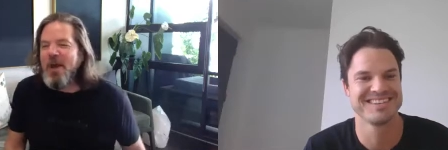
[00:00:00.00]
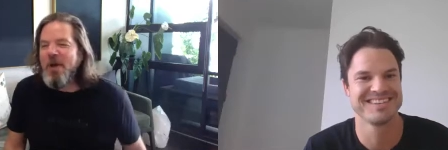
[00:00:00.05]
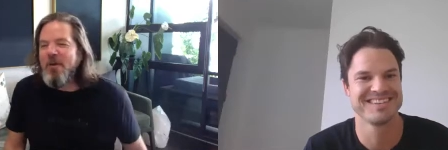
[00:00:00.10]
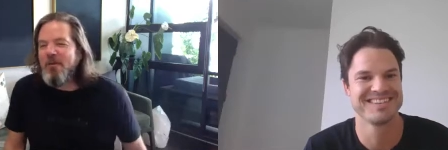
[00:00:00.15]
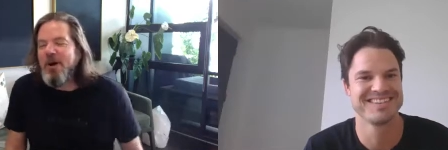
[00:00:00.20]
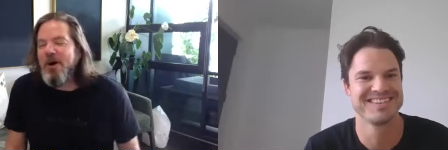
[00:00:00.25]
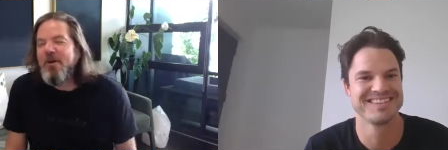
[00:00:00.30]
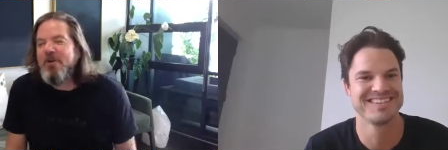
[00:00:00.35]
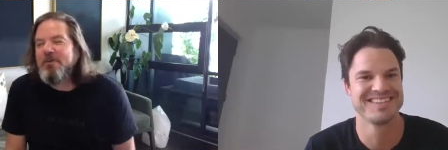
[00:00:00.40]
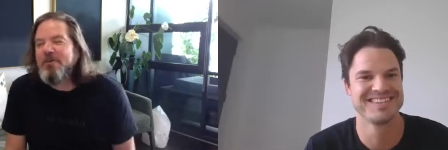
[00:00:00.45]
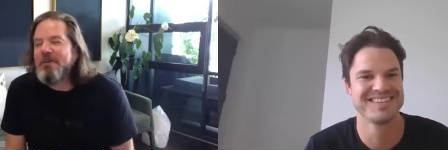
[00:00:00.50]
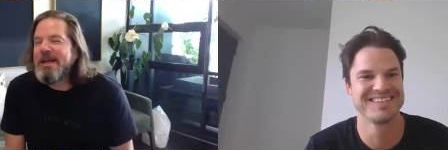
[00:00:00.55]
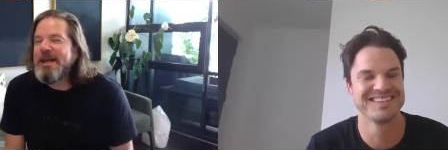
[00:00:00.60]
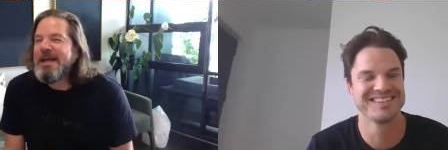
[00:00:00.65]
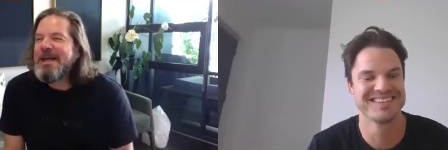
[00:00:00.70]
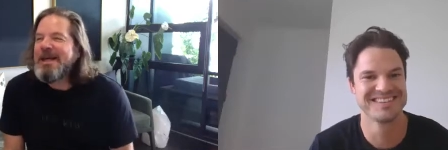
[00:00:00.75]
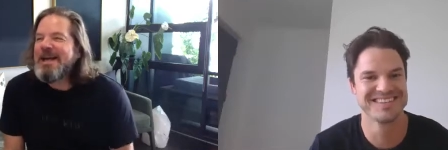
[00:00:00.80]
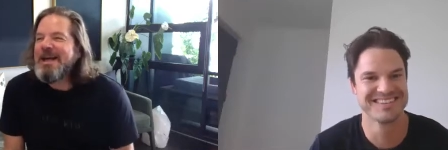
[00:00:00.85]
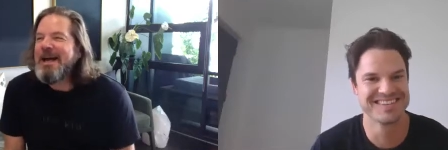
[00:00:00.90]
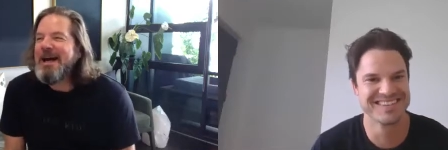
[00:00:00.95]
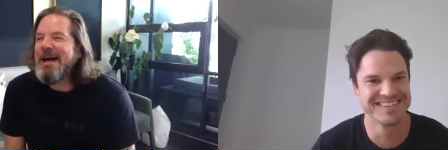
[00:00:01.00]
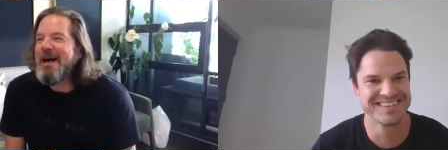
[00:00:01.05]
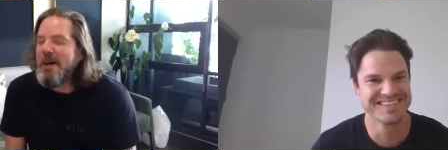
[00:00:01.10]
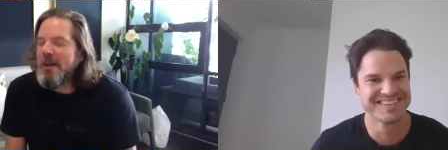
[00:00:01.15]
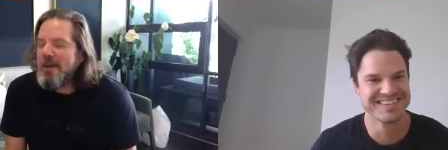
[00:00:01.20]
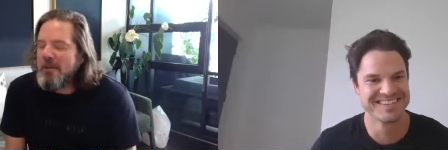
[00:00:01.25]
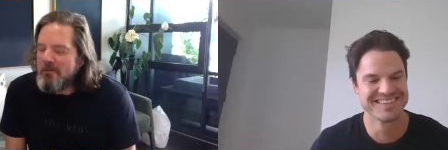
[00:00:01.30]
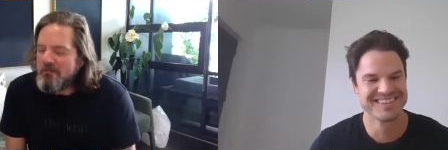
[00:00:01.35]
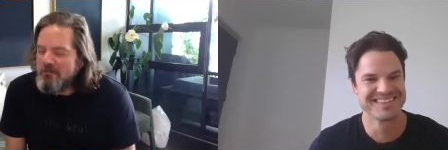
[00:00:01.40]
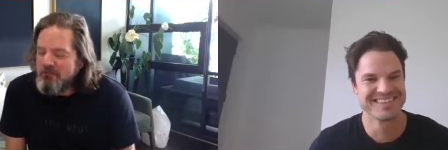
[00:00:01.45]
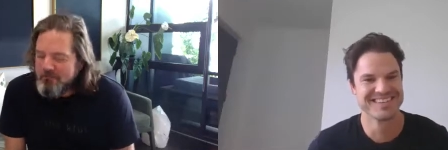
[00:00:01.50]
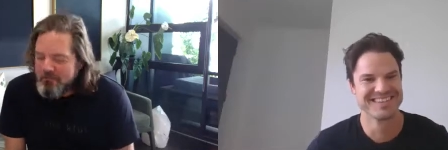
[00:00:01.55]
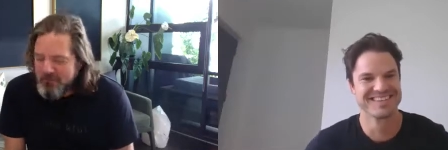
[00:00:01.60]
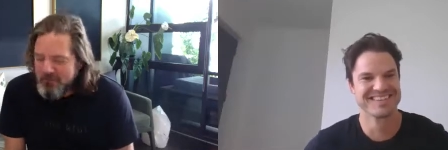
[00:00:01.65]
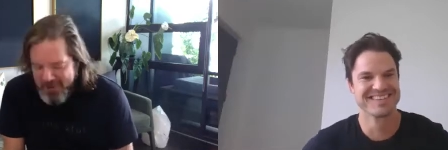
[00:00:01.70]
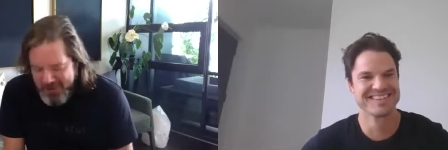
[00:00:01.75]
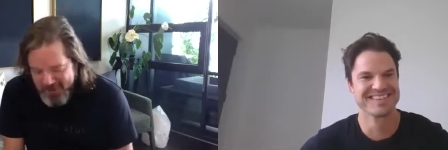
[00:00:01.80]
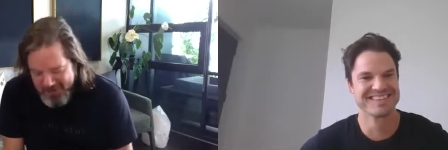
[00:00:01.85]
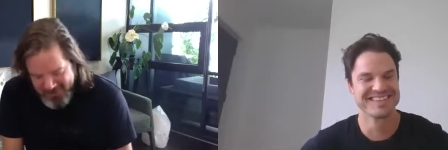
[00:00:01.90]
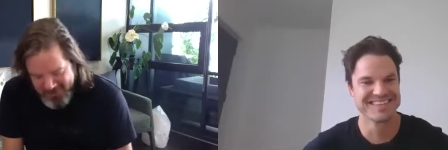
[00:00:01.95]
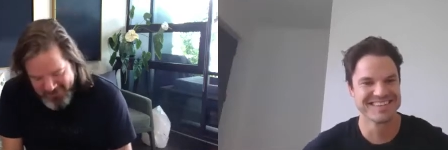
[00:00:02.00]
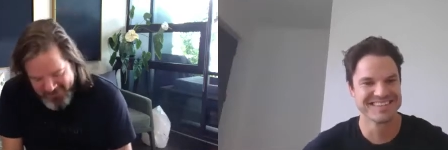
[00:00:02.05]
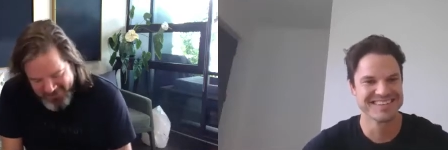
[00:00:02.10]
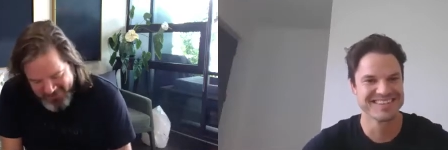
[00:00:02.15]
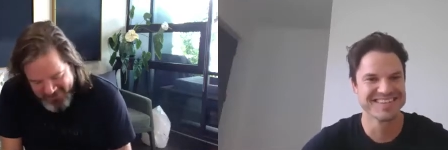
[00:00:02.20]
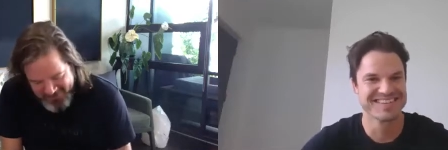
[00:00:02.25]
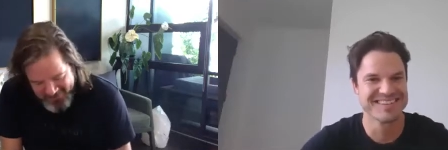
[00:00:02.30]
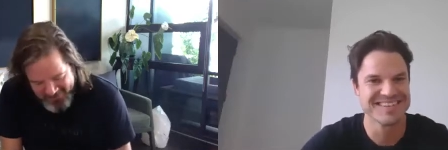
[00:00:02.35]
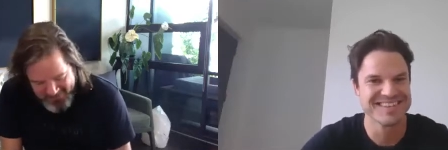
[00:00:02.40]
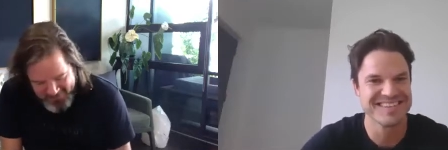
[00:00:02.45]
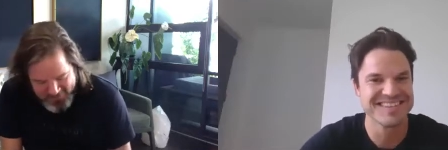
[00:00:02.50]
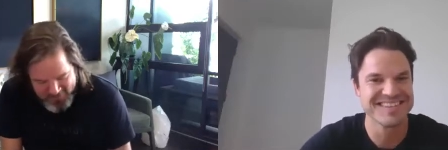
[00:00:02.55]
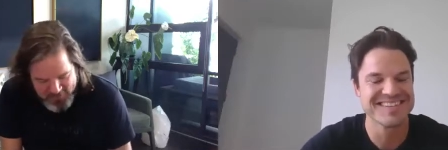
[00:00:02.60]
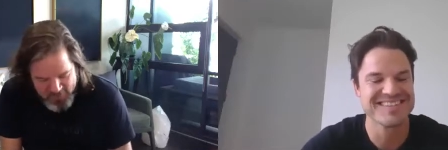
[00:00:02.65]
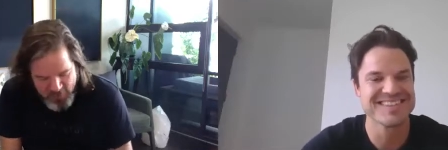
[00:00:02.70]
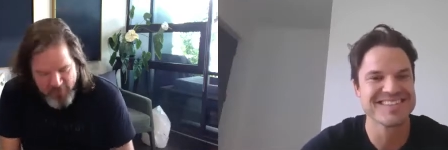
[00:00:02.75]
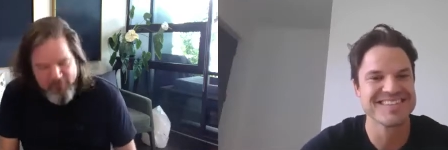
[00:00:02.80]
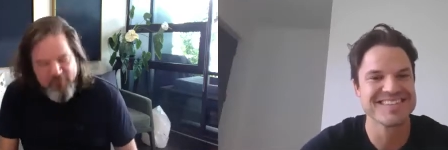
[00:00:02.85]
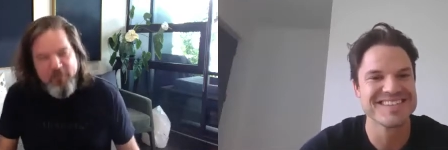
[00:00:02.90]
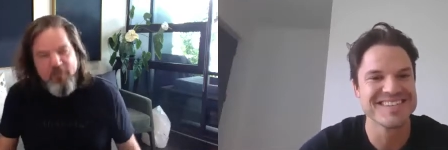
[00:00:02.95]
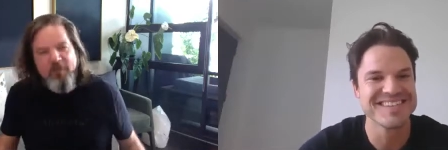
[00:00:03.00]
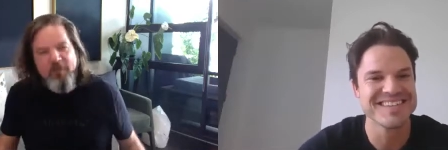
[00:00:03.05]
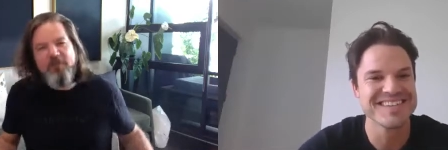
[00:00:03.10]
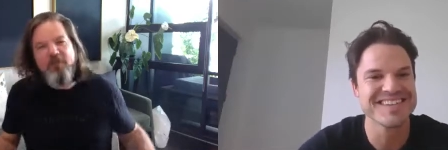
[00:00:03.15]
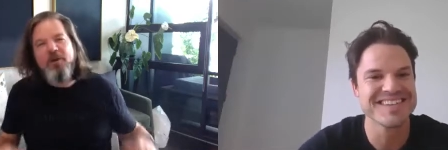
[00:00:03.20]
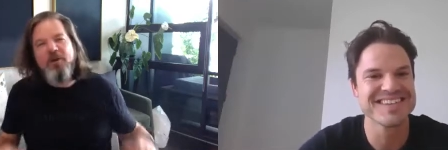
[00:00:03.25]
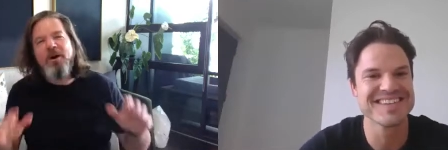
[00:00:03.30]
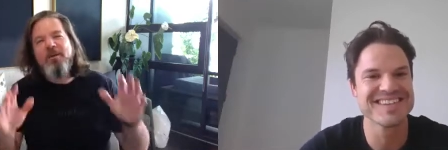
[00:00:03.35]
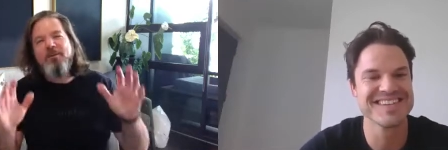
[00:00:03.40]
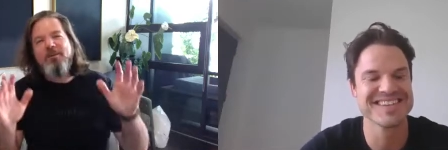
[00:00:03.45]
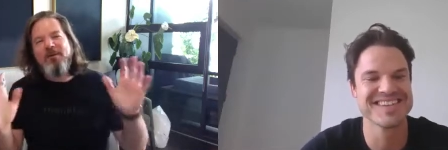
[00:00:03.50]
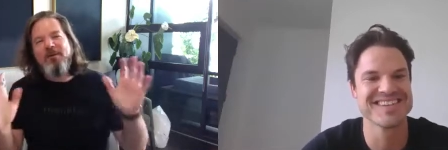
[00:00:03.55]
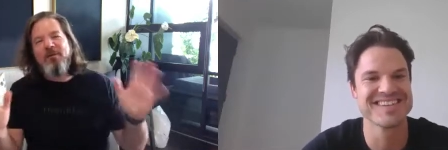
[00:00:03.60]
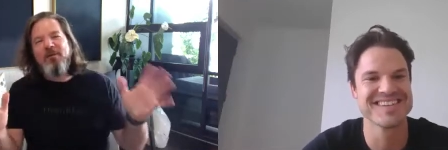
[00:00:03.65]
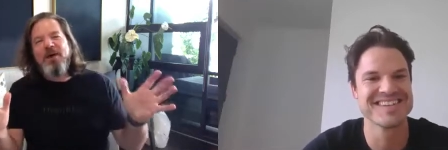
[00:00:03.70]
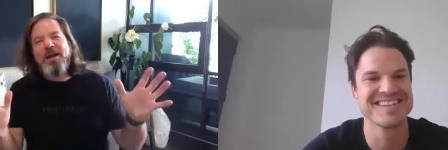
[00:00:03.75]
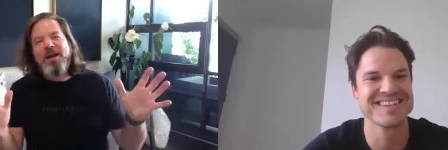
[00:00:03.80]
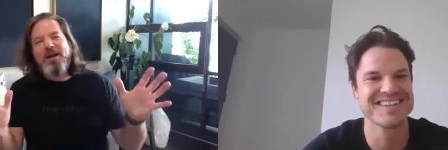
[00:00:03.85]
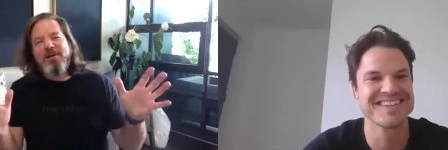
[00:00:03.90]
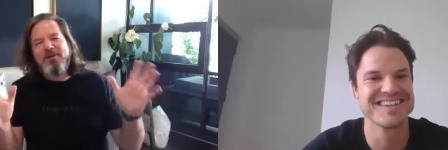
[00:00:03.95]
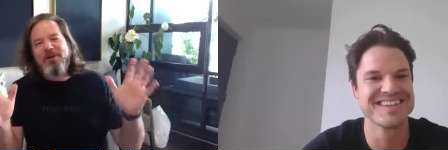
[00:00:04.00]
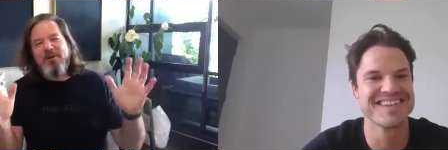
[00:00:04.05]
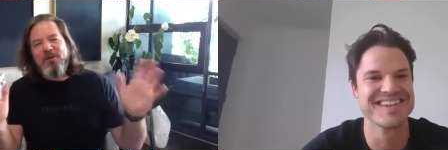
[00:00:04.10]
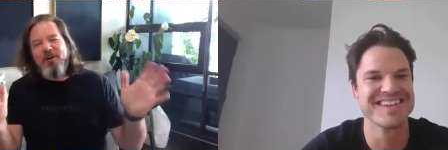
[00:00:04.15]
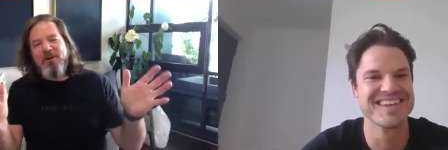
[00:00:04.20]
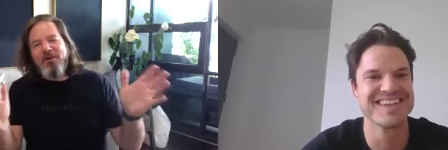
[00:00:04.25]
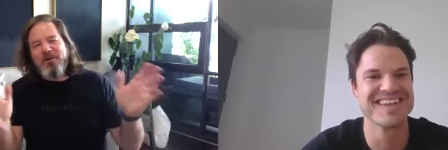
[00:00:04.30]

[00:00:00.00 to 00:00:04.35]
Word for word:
Speaker 1: well, um, so before I before I give you what